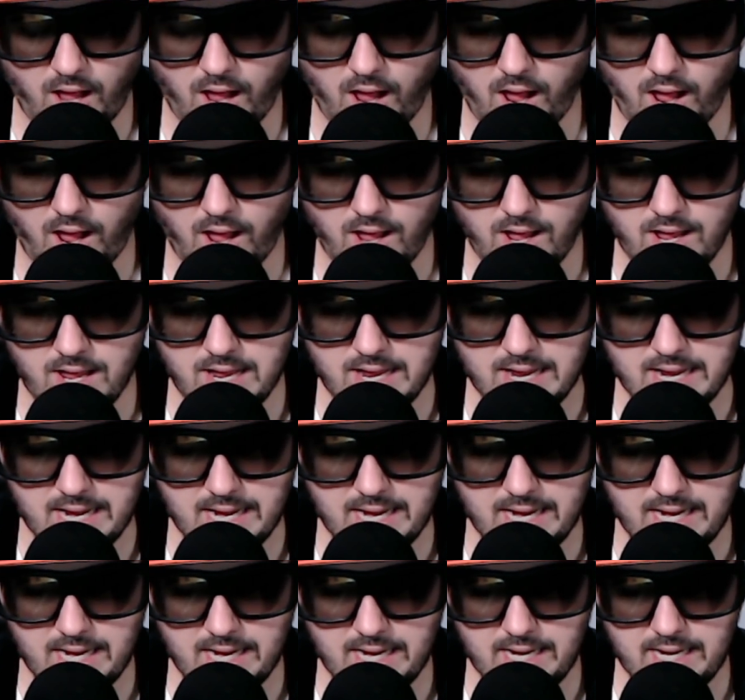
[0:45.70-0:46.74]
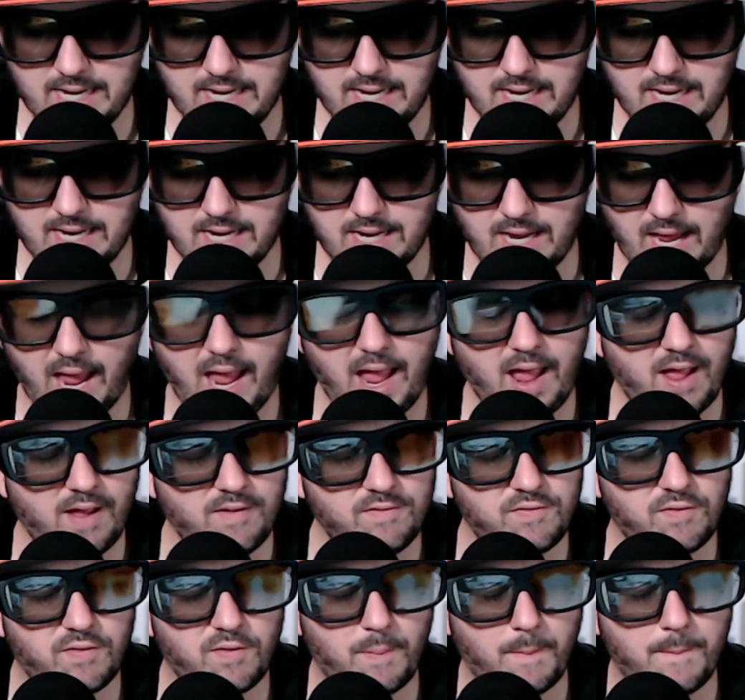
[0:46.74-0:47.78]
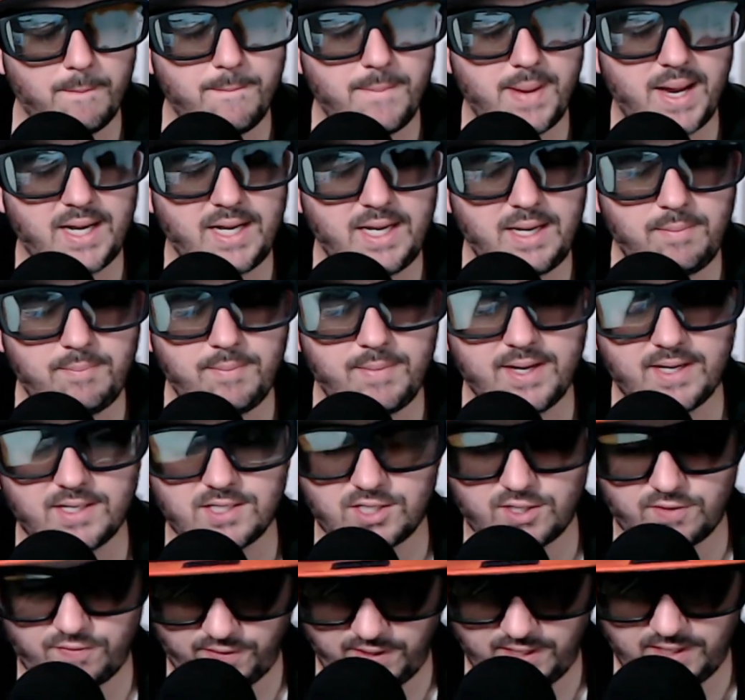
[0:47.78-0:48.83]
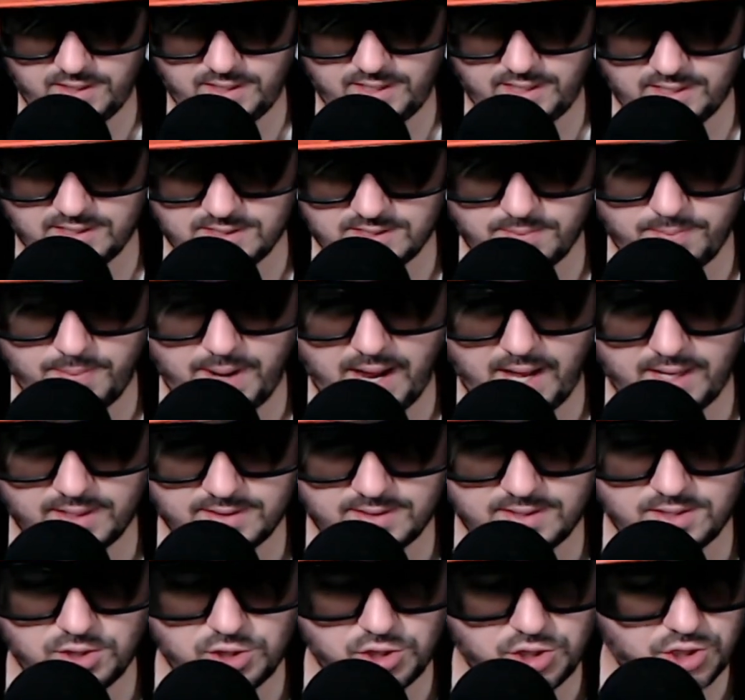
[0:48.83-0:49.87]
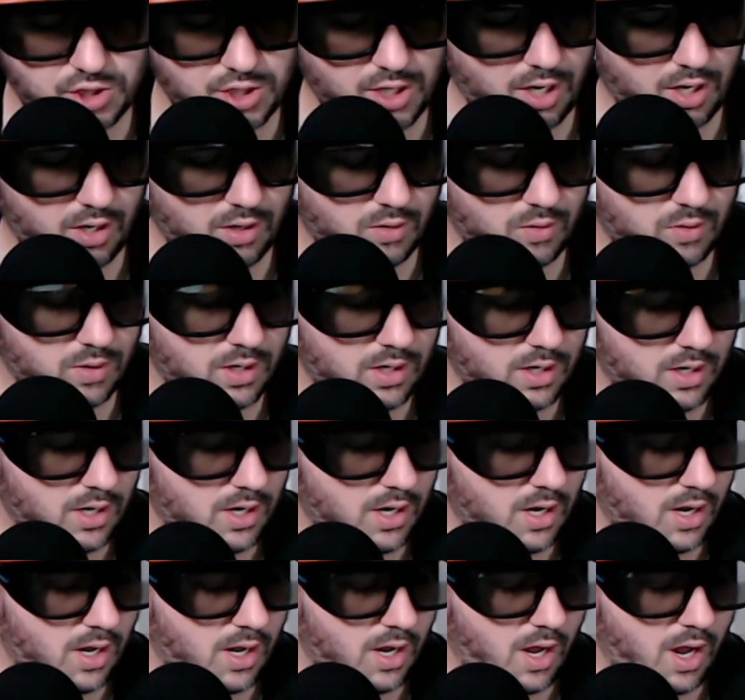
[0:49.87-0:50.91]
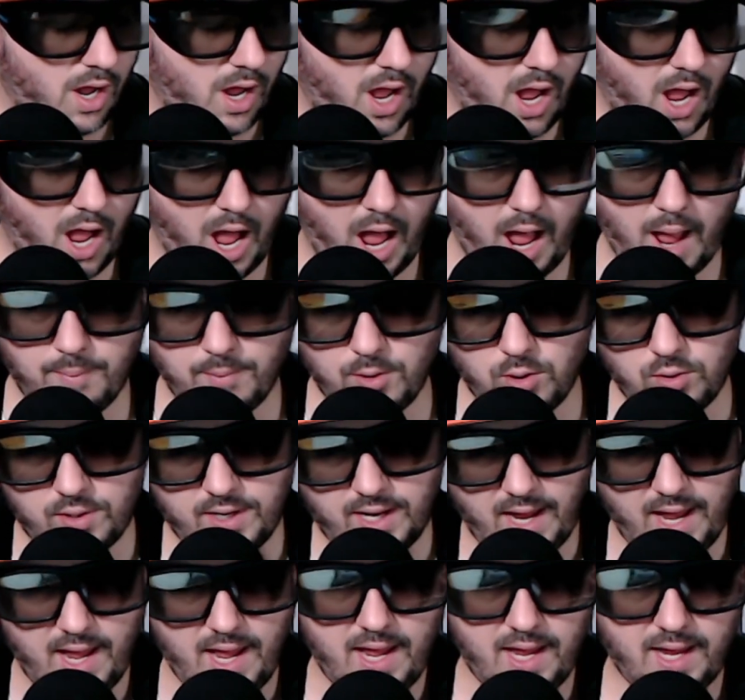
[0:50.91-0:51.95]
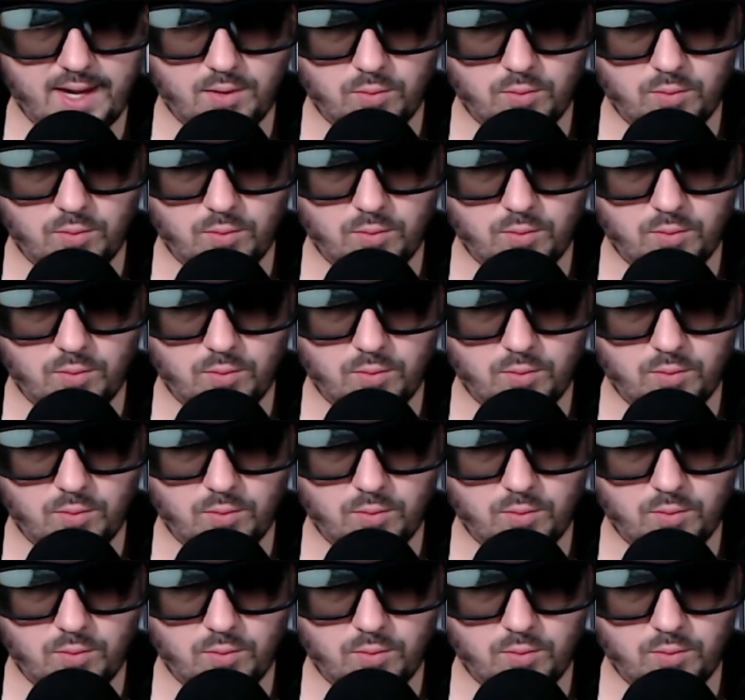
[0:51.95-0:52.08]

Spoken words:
I have many mixed feelings about this show. I'm okay